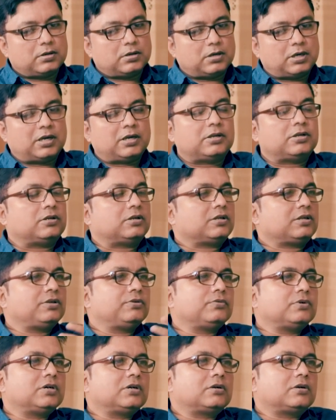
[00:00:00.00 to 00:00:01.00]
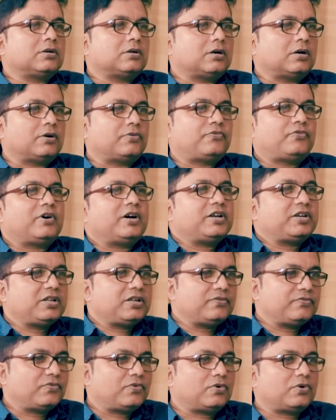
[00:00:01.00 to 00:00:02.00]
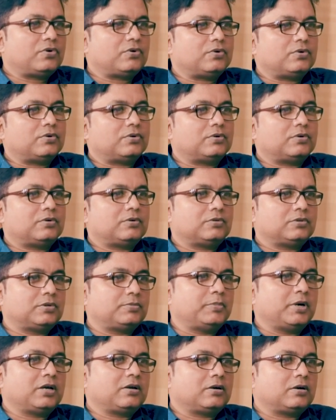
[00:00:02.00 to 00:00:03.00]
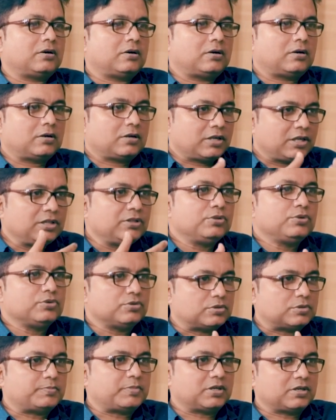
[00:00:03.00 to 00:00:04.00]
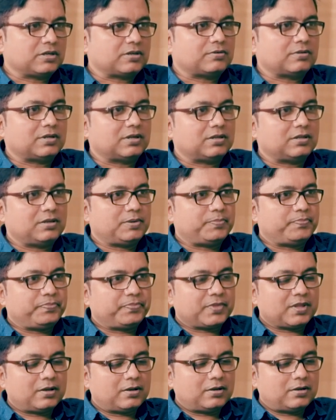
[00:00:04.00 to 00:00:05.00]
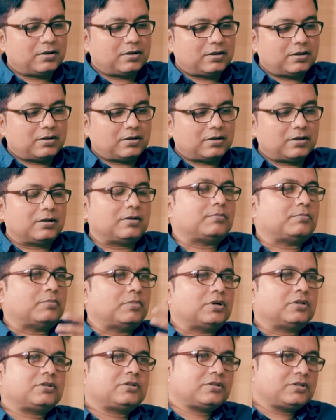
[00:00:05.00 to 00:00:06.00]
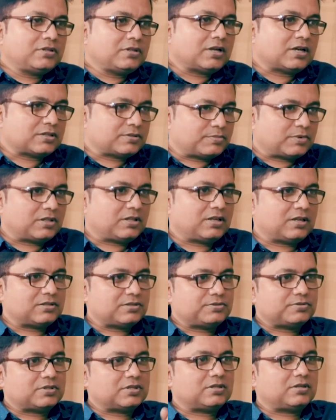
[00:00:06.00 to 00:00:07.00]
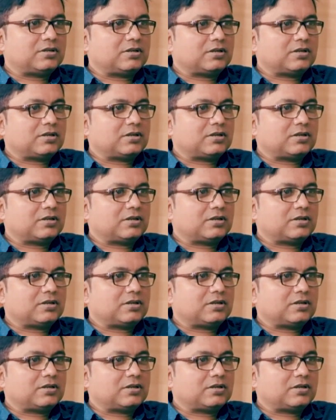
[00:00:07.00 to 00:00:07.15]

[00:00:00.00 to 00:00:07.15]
and you are fighting for the Hindus particularly. Badruddin Ajmal, as you said,